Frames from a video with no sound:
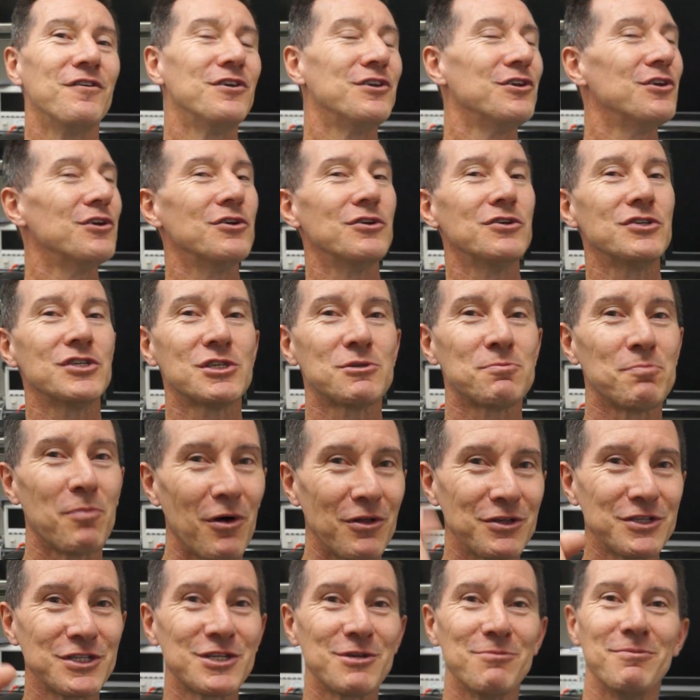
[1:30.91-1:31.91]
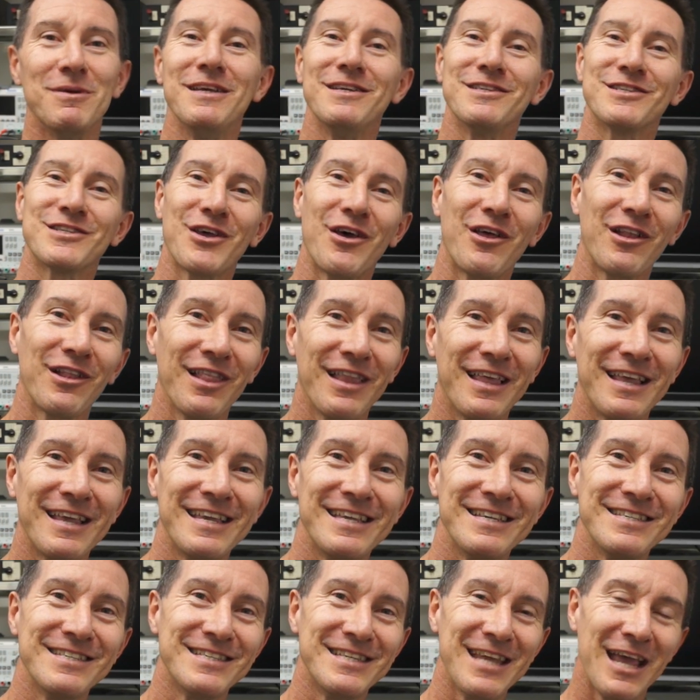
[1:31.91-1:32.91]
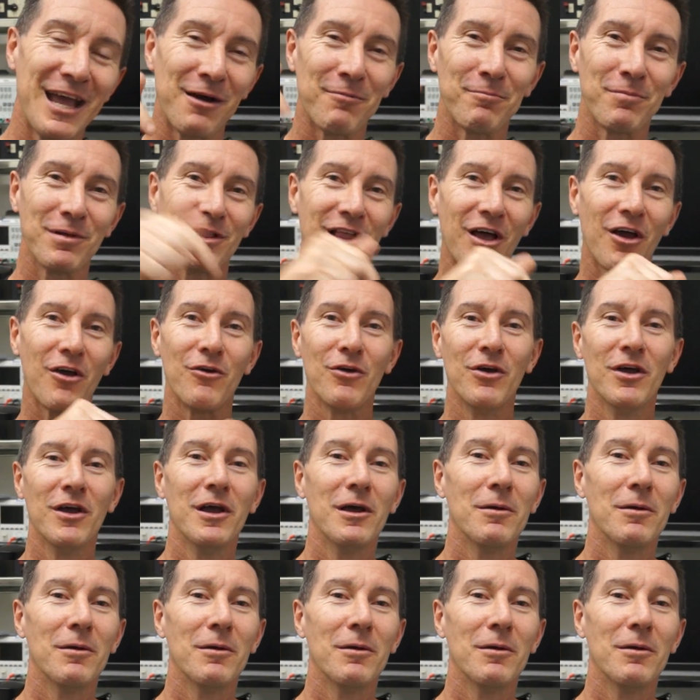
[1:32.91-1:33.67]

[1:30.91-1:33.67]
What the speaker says: you sponsor me. So the link is down below.